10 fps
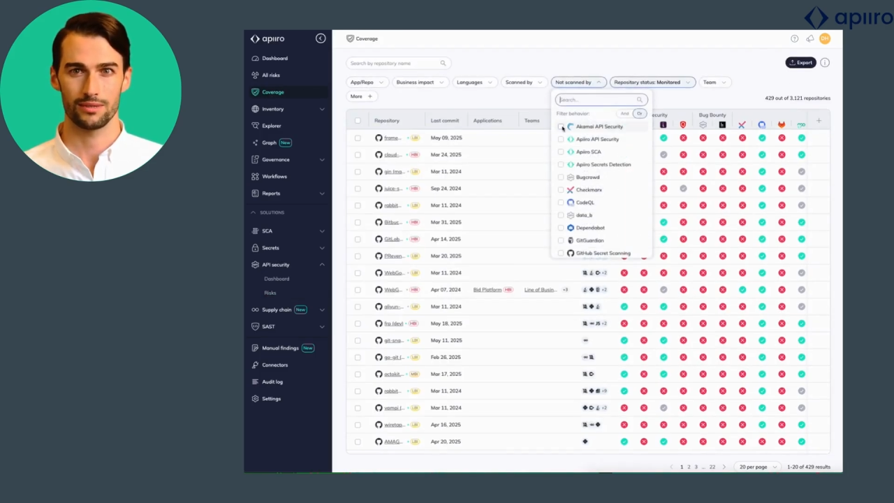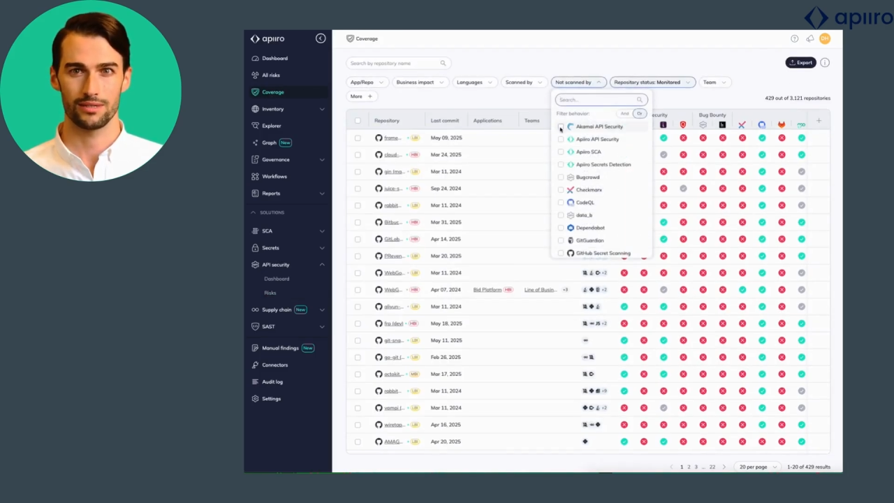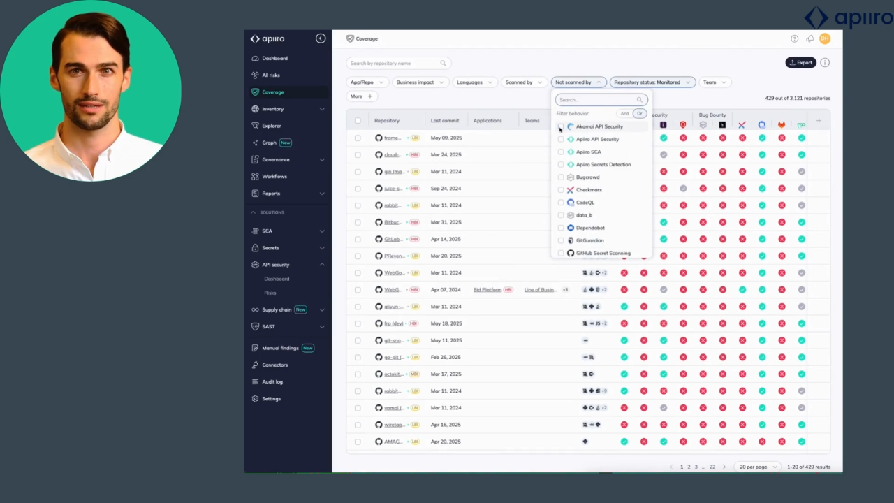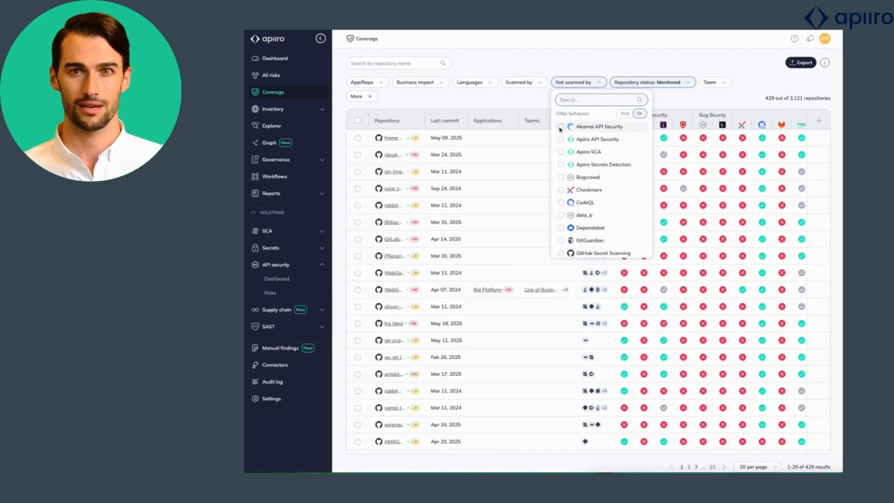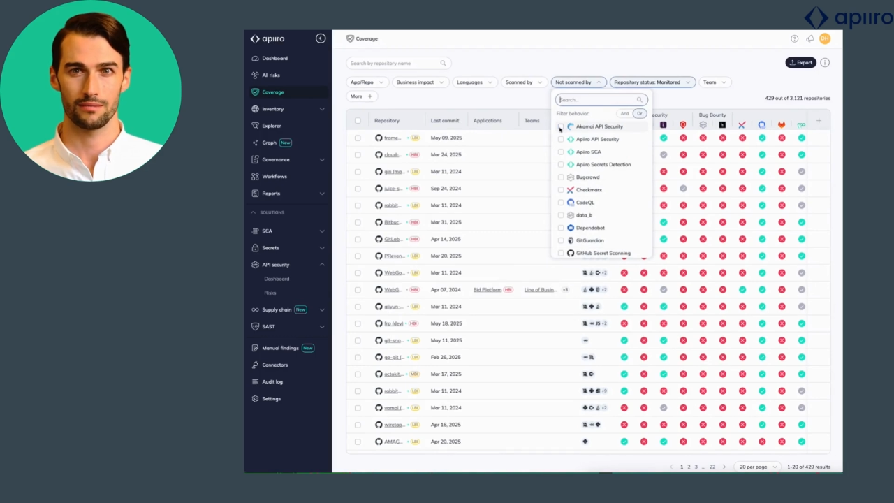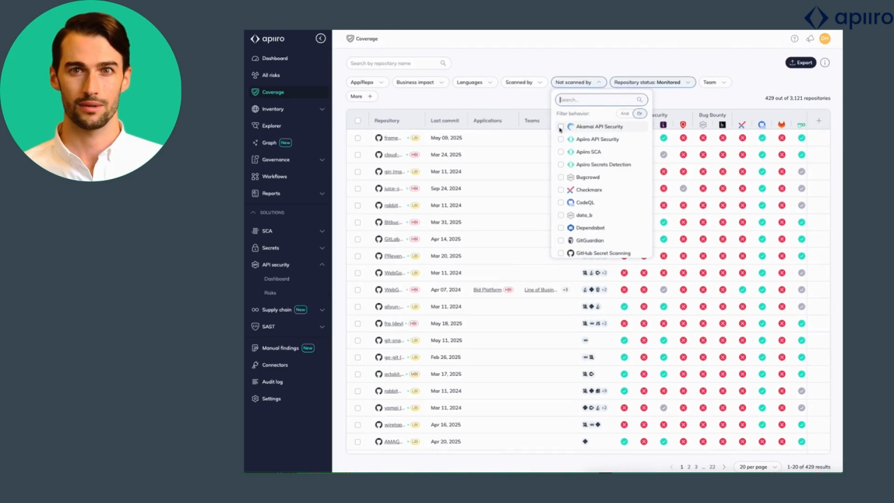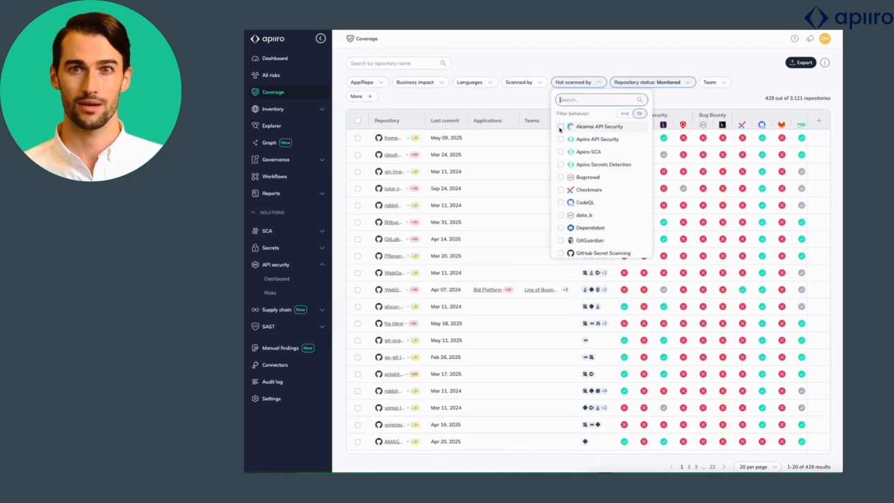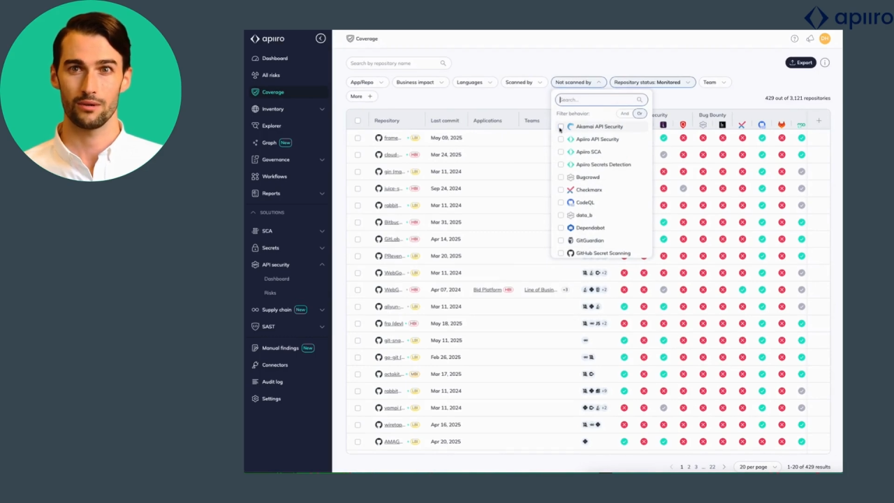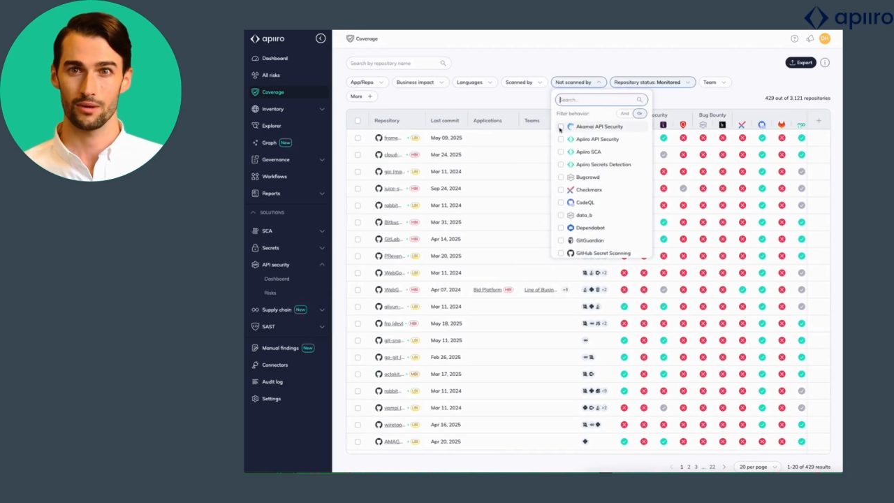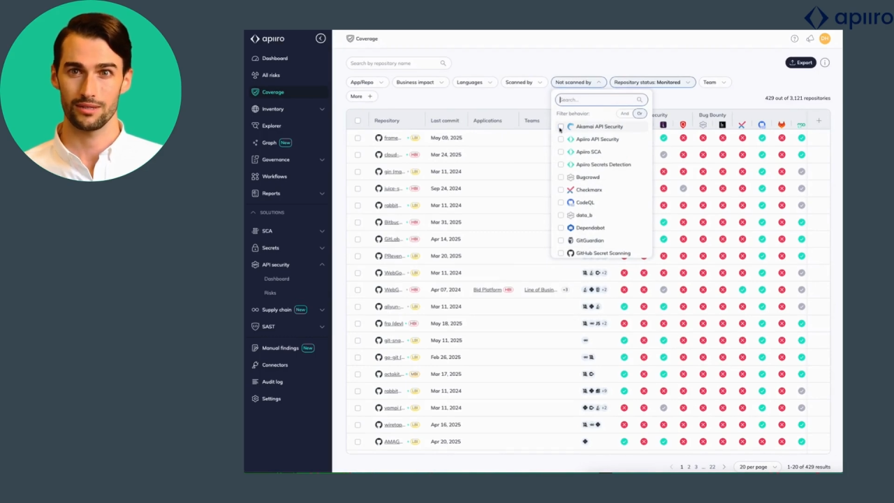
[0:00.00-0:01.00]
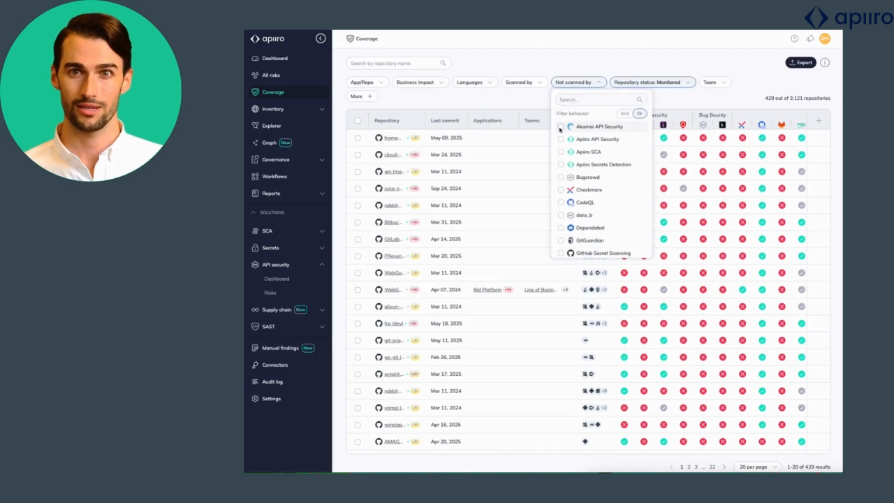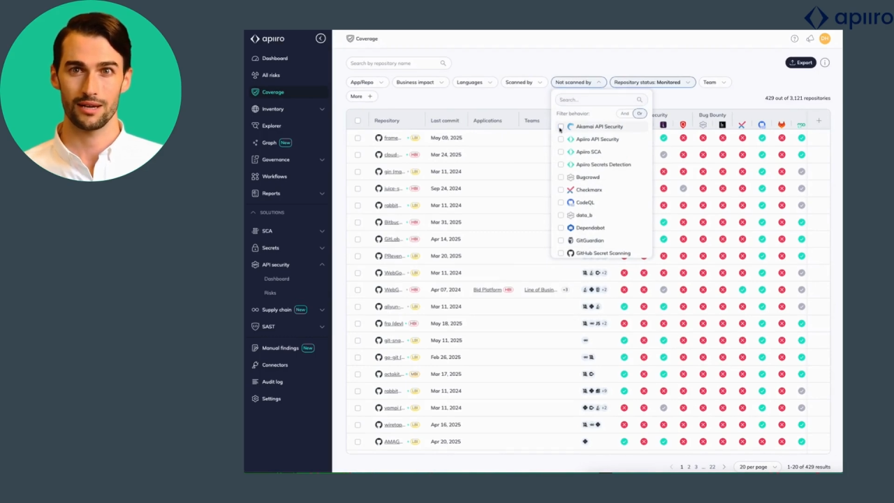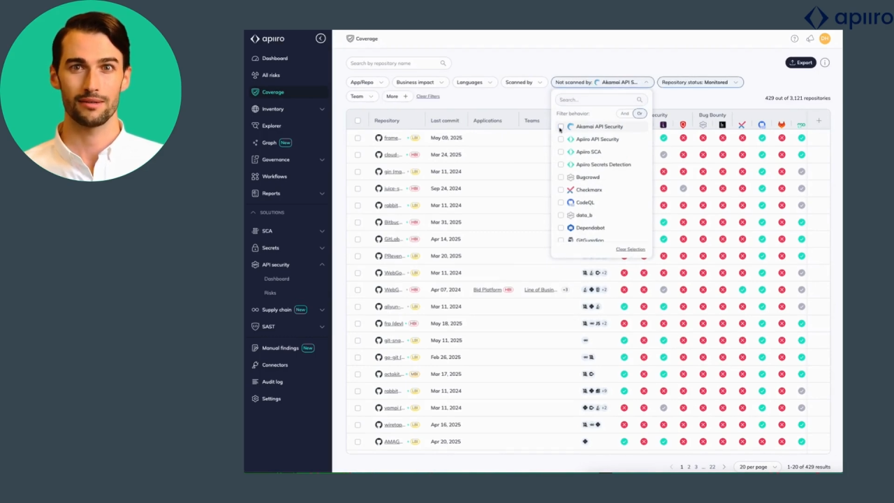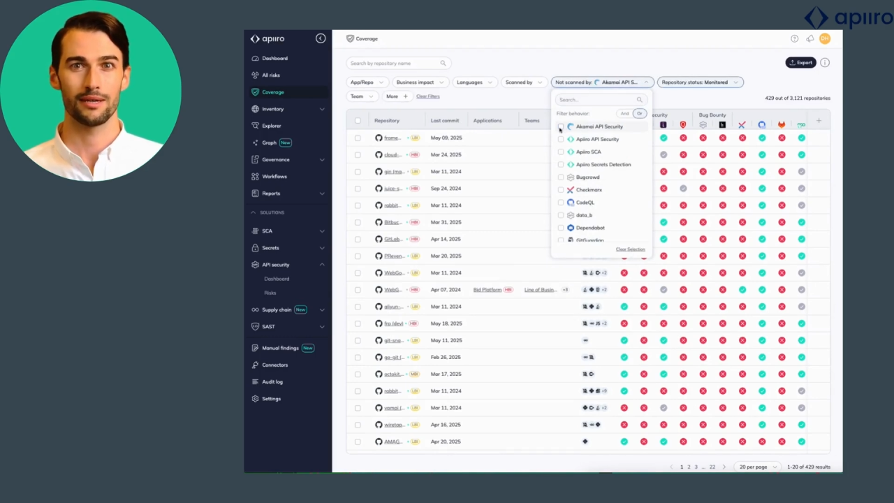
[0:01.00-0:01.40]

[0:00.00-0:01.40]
been scanned by our runtime